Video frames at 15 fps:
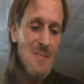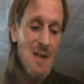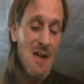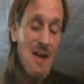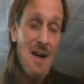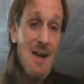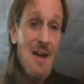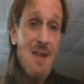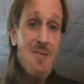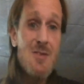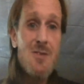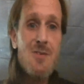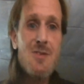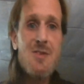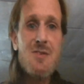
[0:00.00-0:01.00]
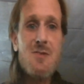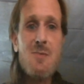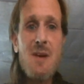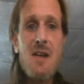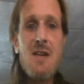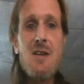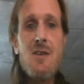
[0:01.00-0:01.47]
I haven't heard this from
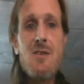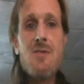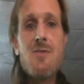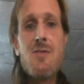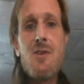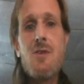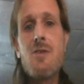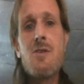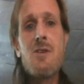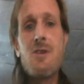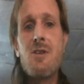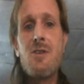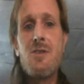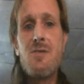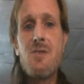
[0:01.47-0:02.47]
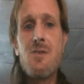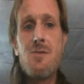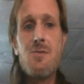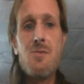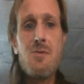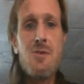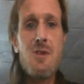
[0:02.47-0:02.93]
any other targeted
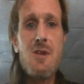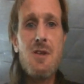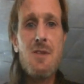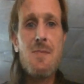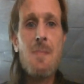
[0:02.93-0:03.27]
individuals yet,